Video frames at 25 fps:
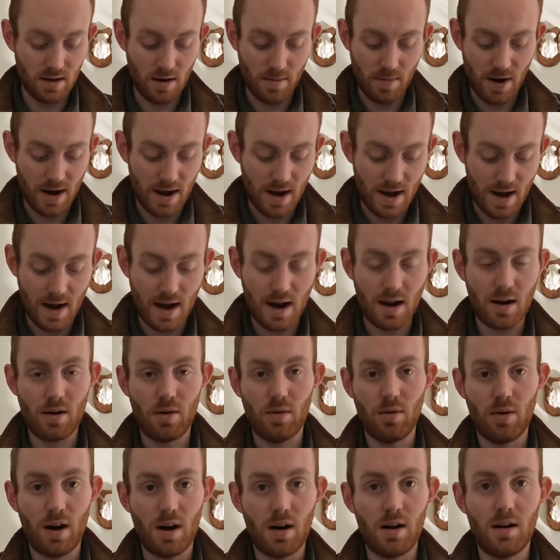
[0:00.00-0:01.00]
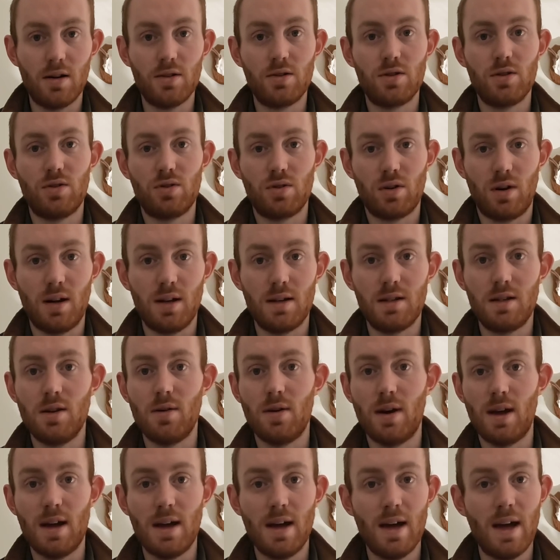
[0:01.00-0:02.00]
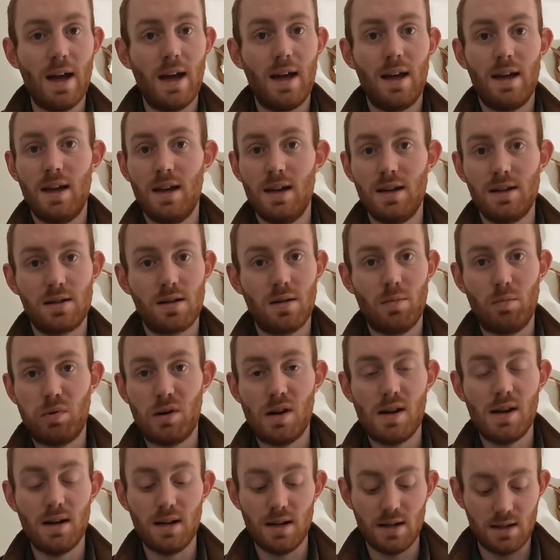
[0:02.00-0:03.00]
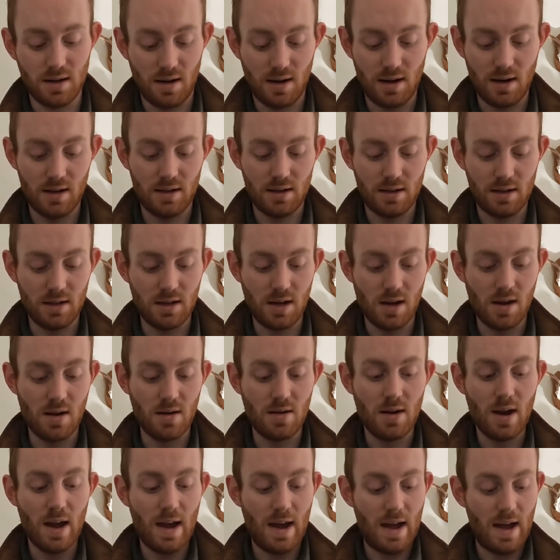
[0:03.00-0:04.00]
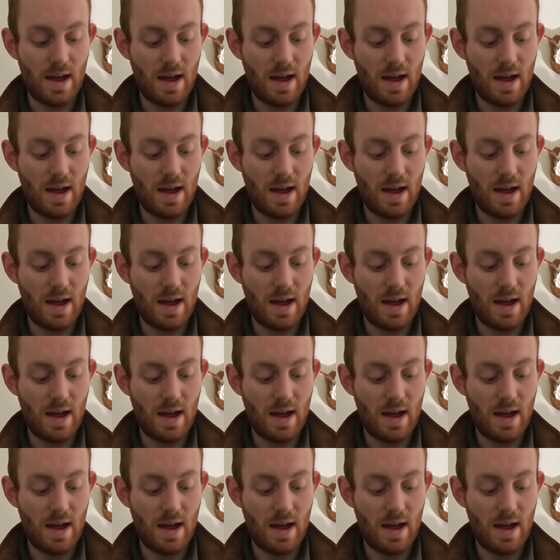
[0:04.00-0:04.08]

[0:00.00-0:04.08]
no matter how hard you try and do it, it's completely silent to do.